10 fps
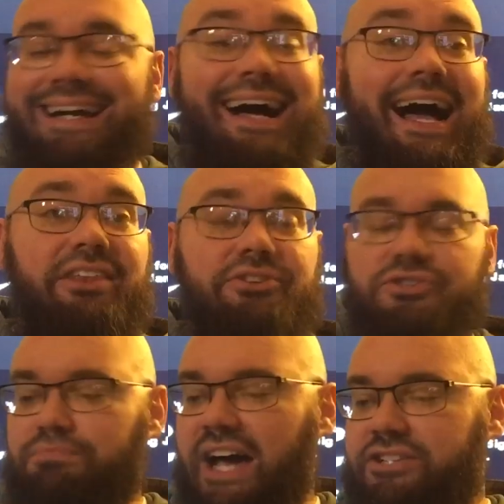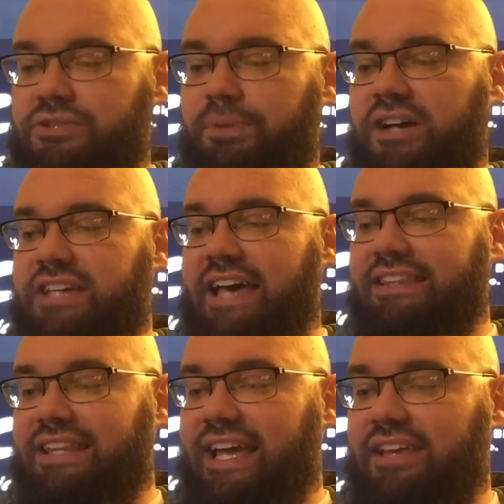Islanders minus a buck
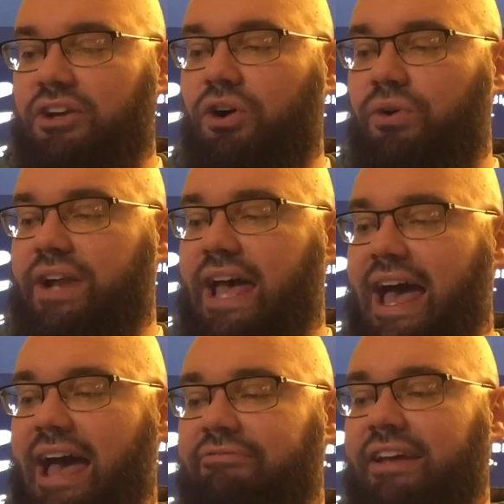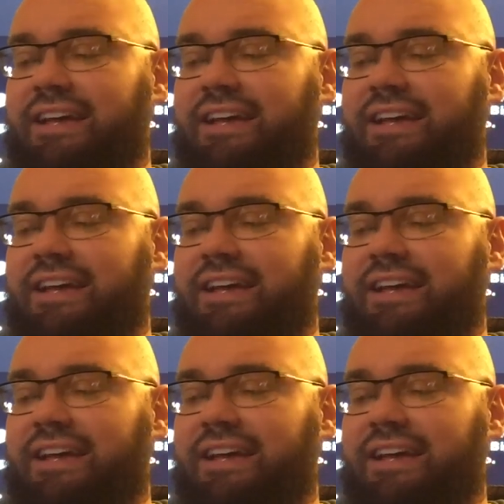10, laying the goal and a half.